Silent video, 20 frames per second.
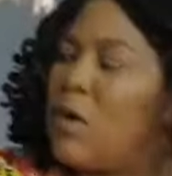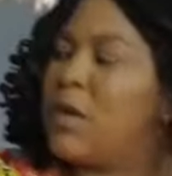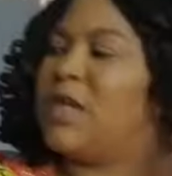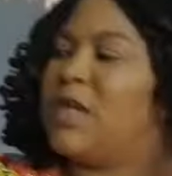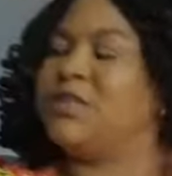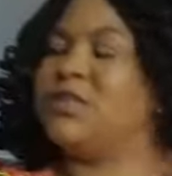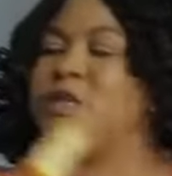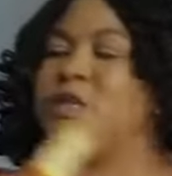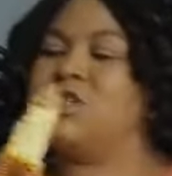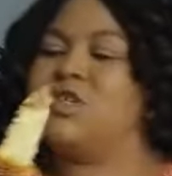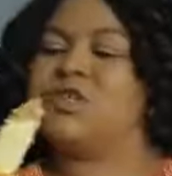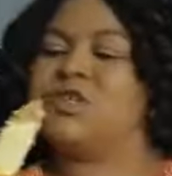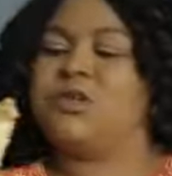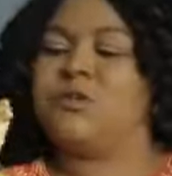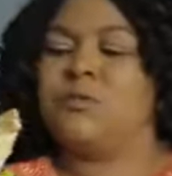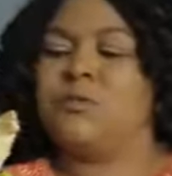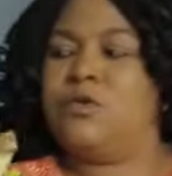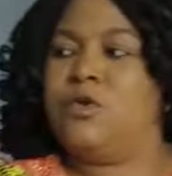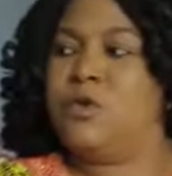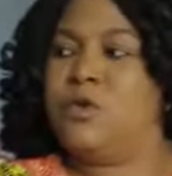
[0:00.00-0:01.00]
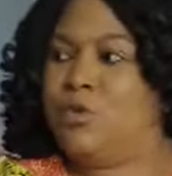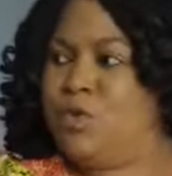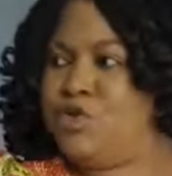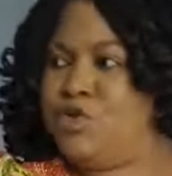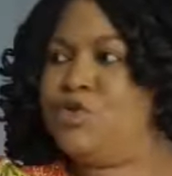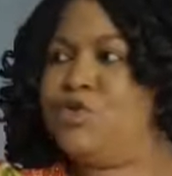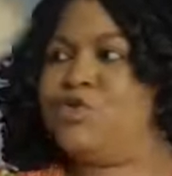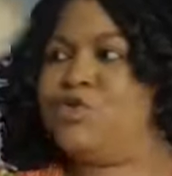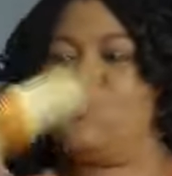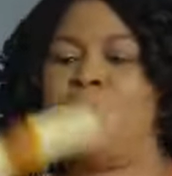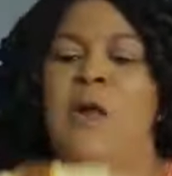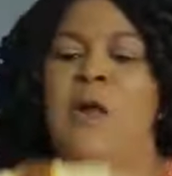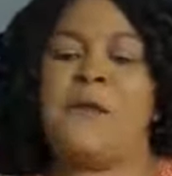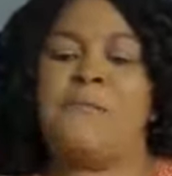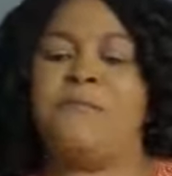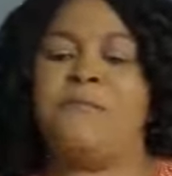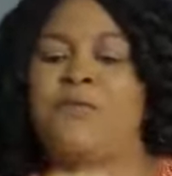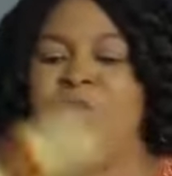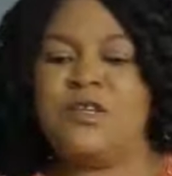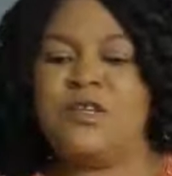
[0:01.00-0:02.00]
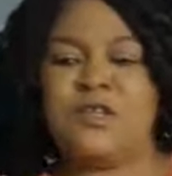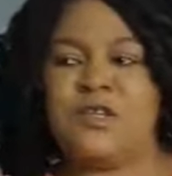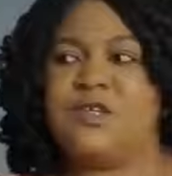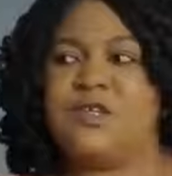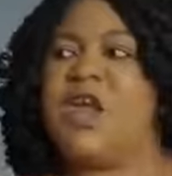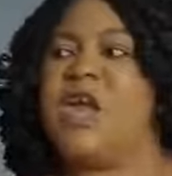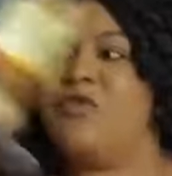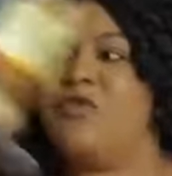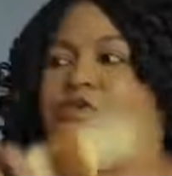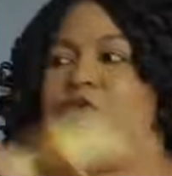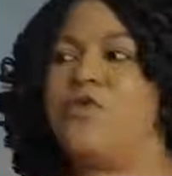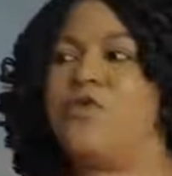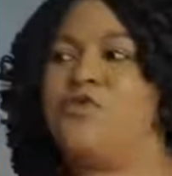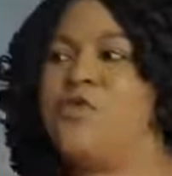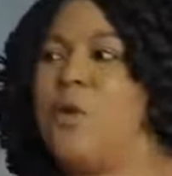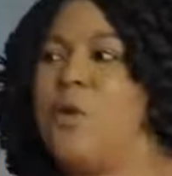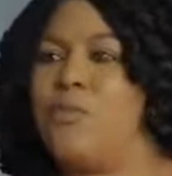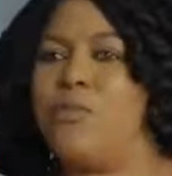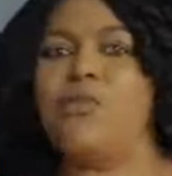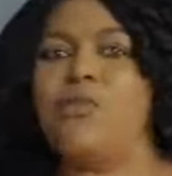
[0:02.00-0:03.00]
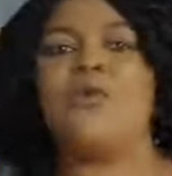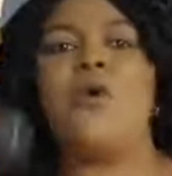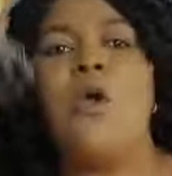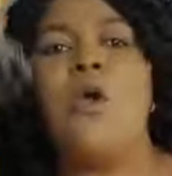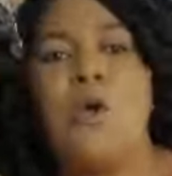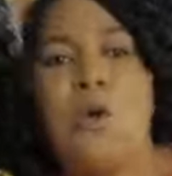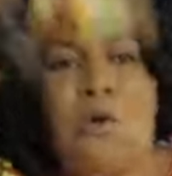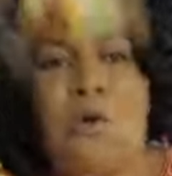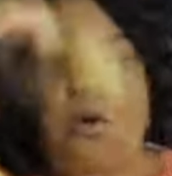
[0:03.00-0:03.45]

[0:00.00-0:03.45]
Pona Tech Chicken. You will choose one. It's either you don't know book